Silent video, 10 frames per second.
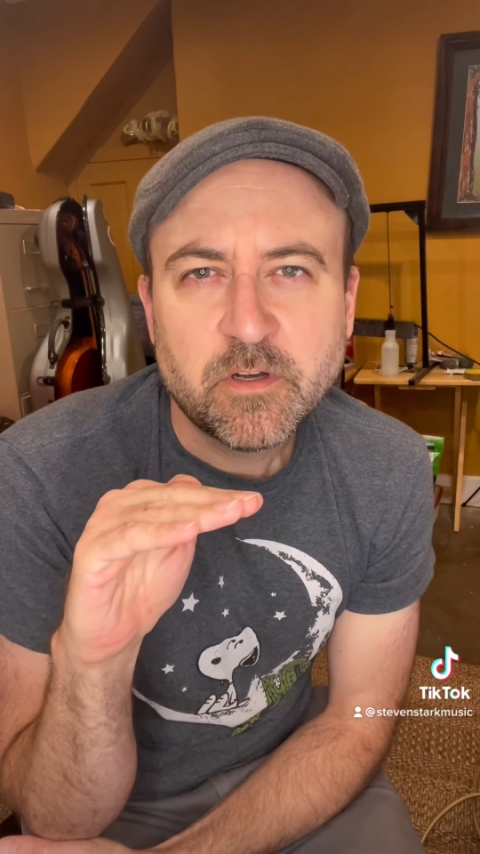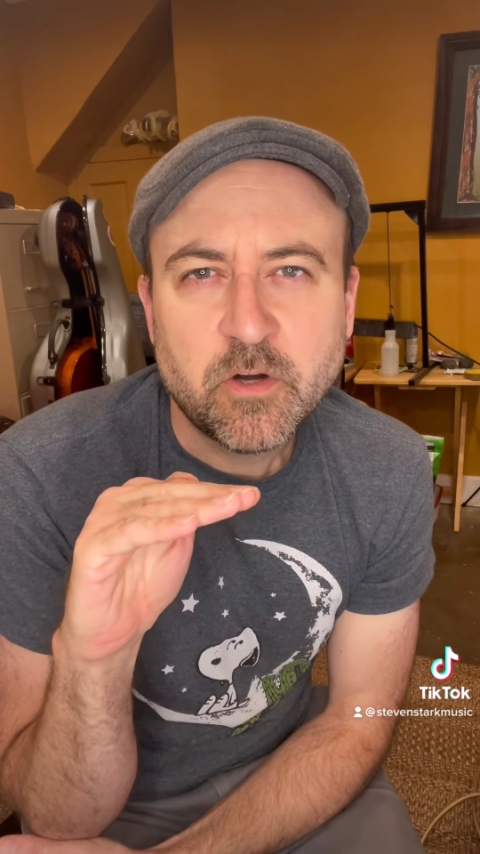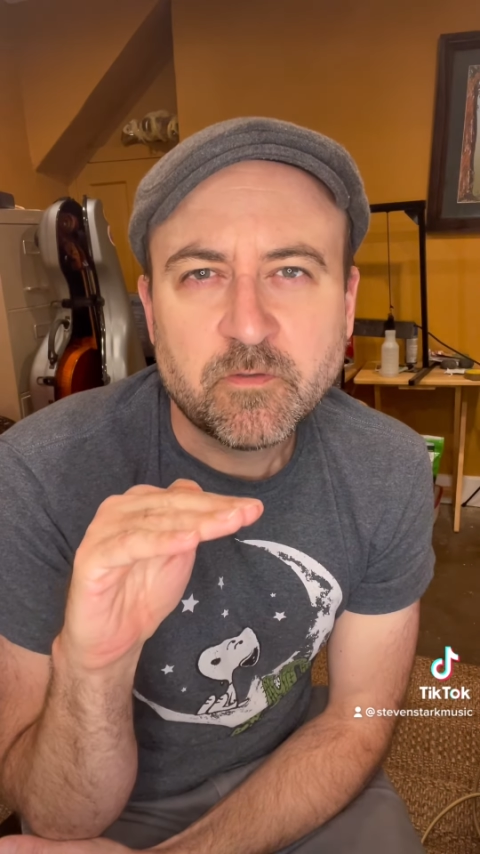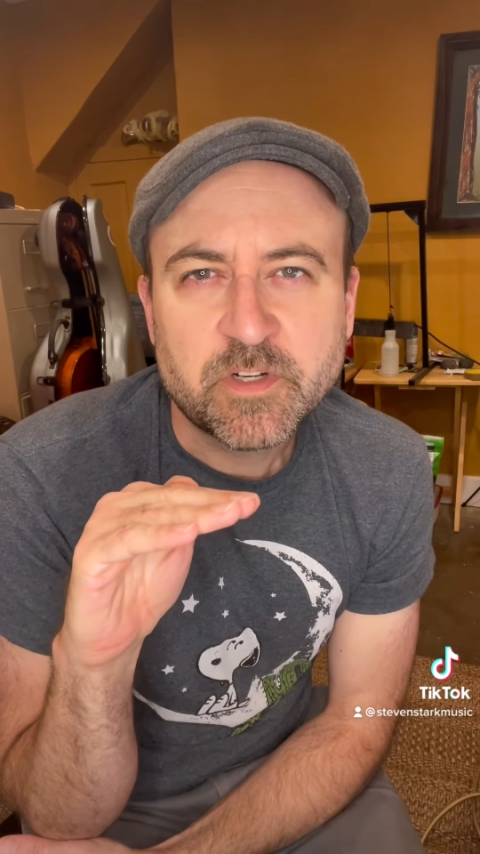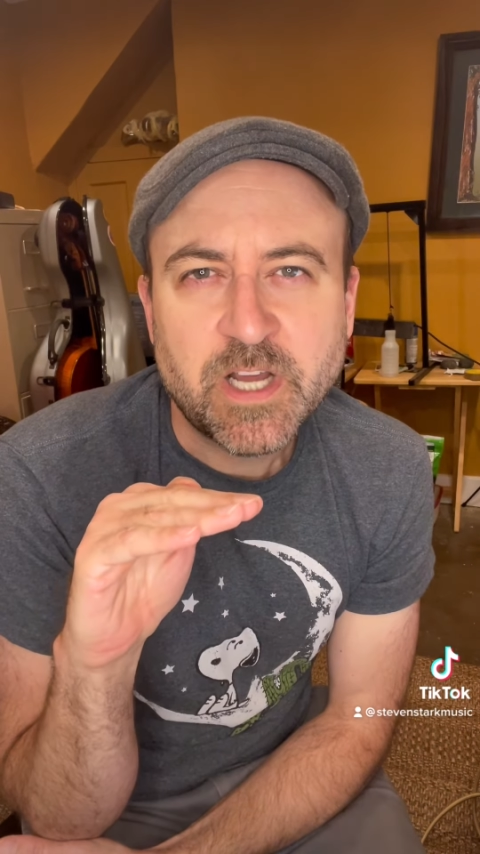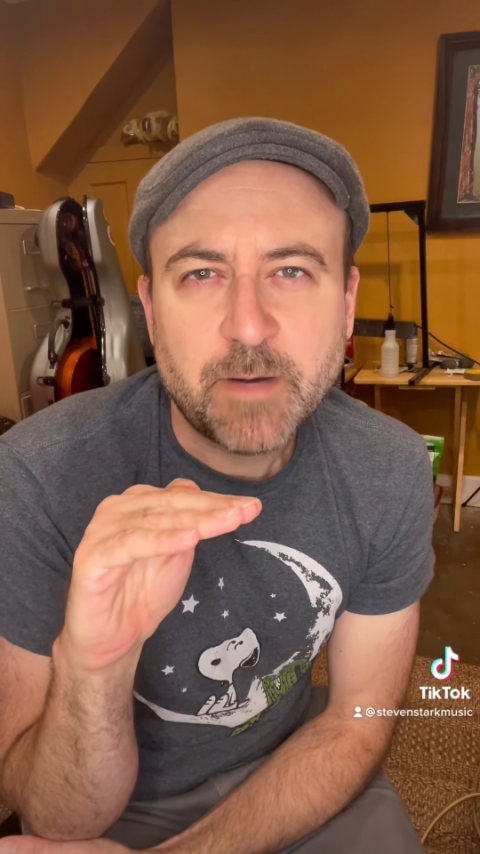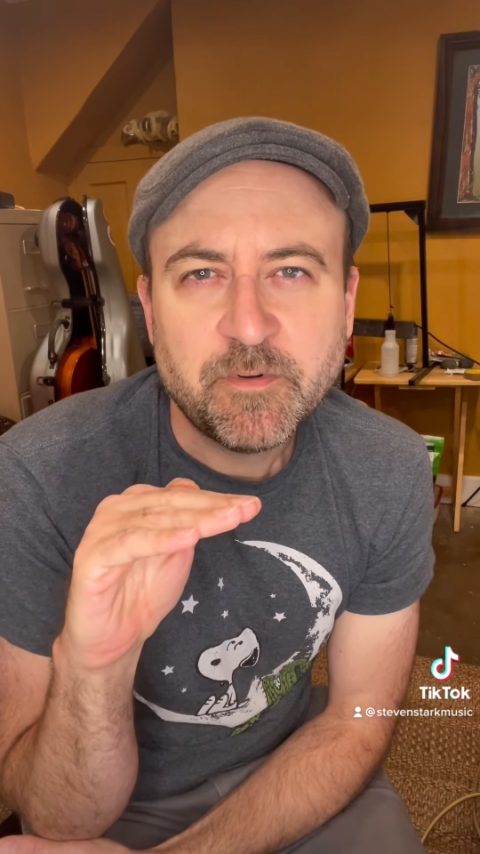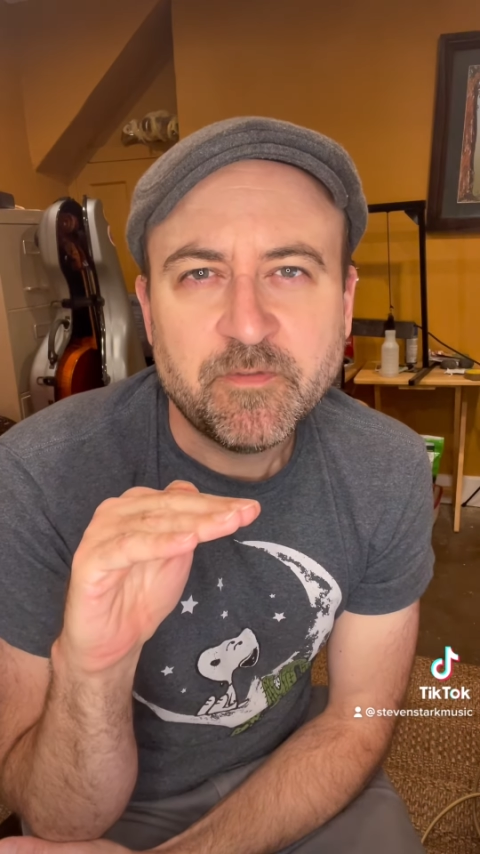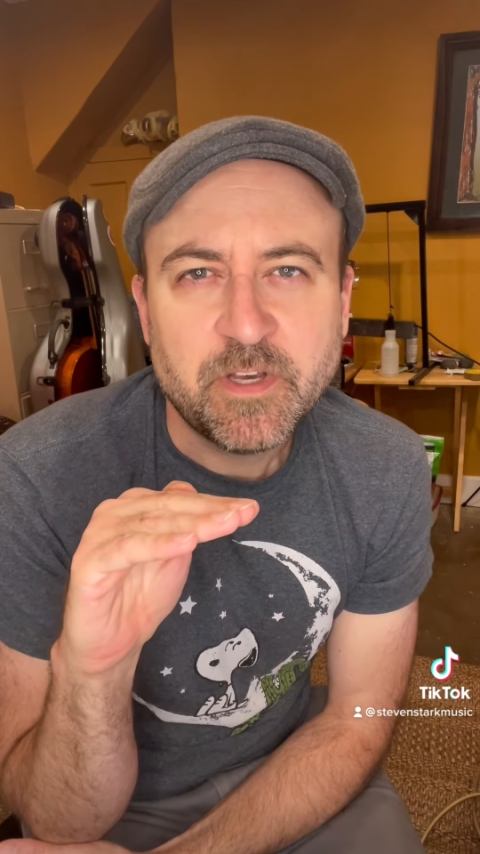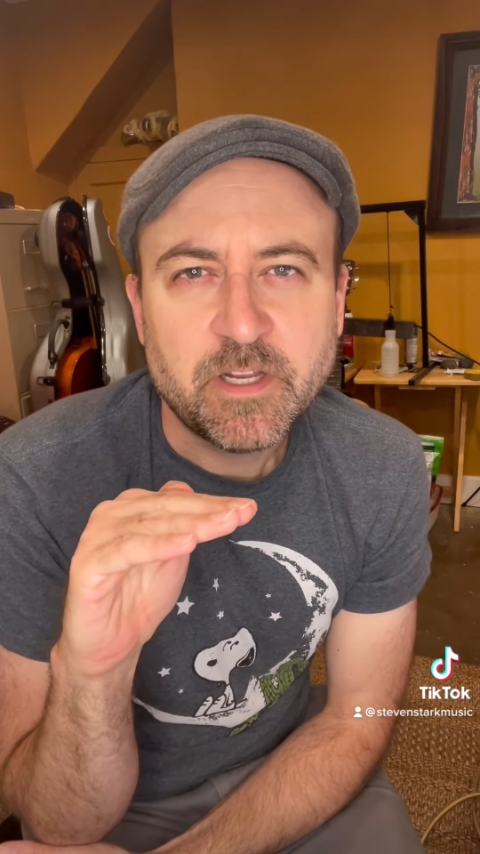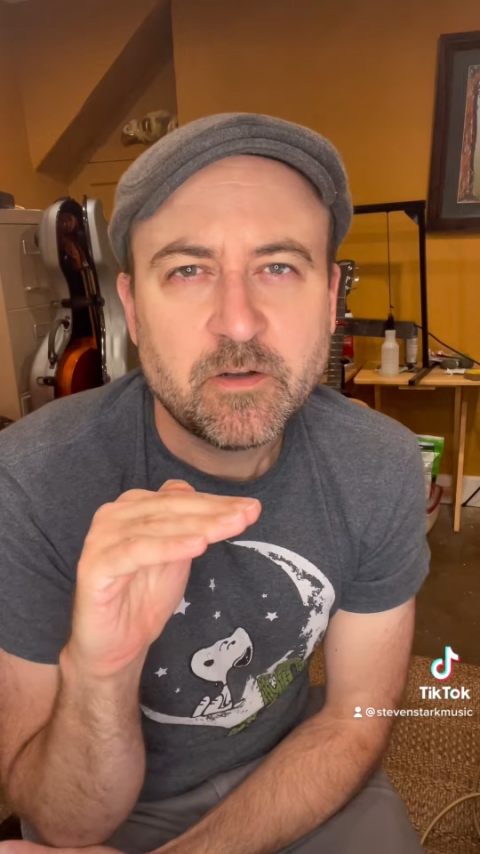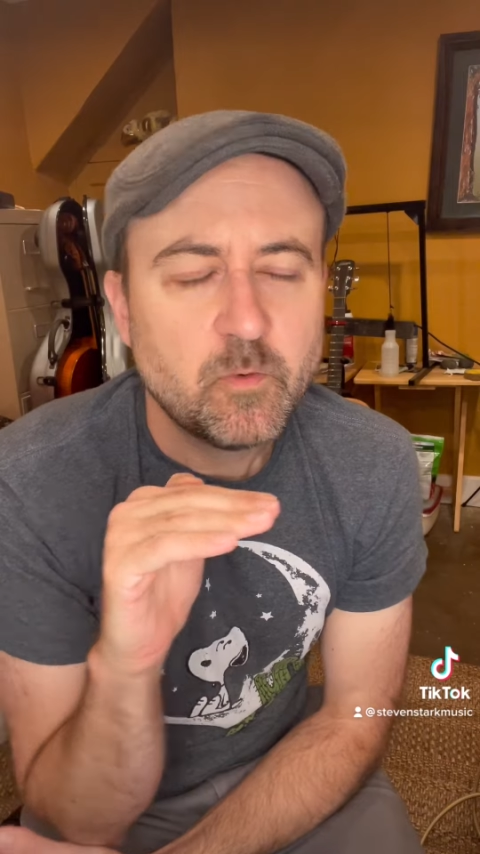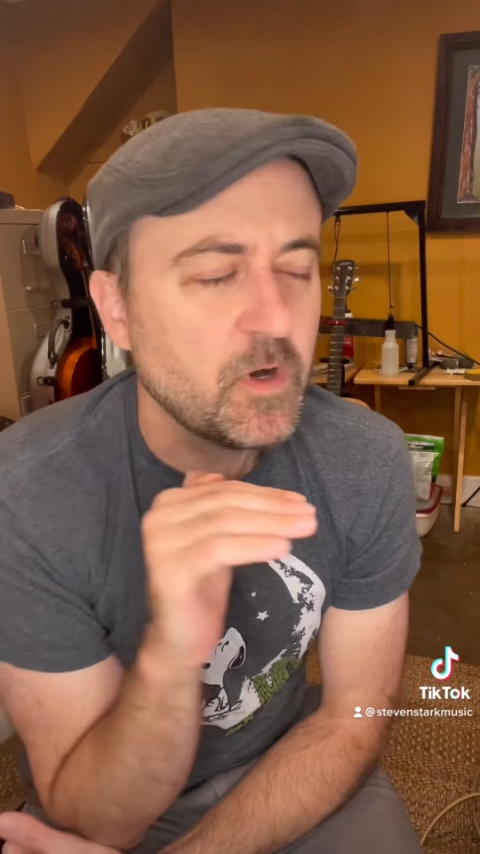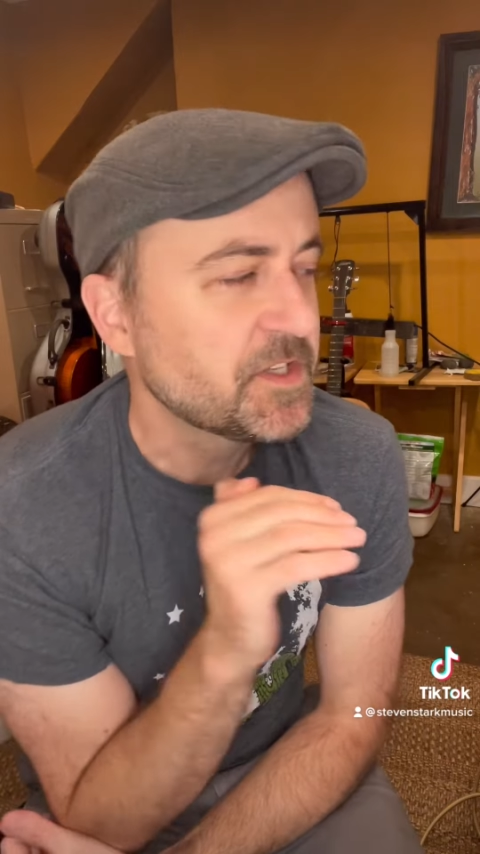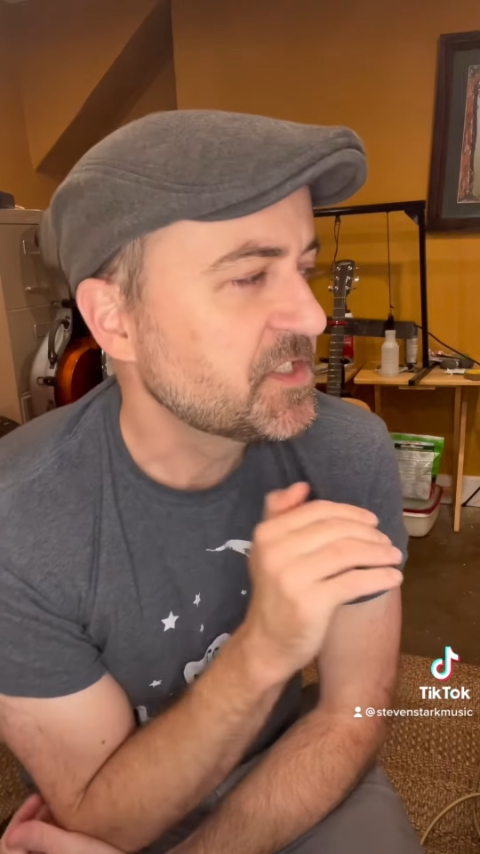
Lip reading: over top of it while